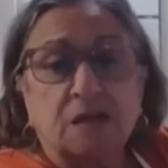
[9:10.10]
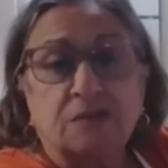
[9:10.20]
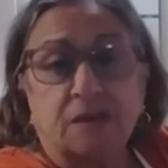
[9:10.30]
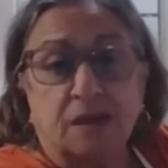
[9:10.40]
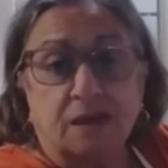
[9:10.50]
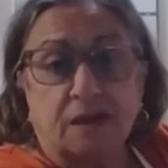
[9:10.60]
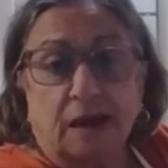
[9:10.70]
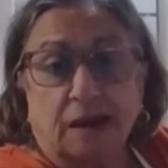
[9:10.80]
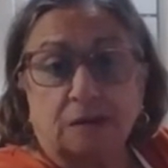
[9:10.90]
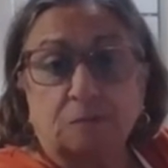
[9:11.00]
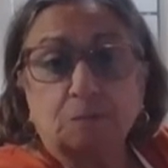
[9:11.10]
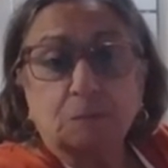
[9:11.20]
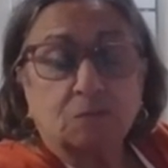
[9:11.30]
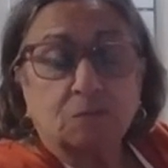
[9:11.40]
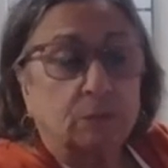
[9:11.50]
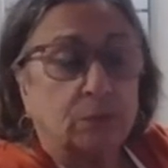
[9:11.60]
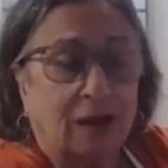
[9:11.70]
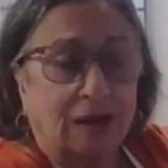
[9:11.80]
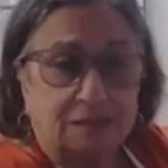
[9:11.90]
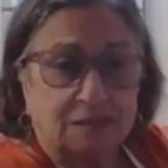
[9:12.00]
the
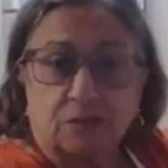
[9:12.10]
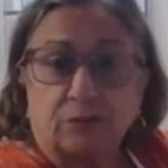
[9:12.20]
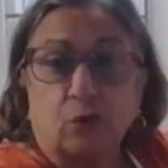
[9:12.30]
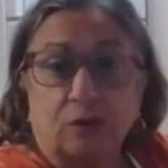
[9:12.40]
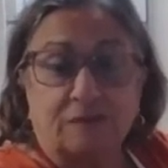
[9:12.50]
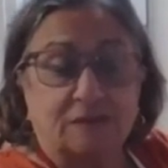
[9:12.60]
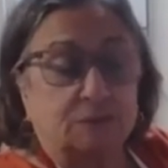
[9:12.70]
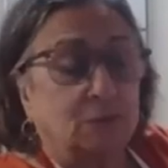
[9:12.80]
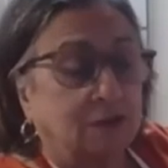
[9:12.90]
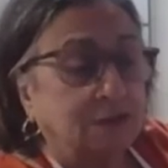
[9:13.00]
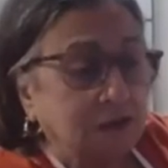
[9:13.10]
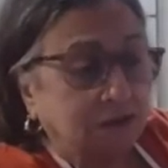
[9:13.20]
process of cooking this marinara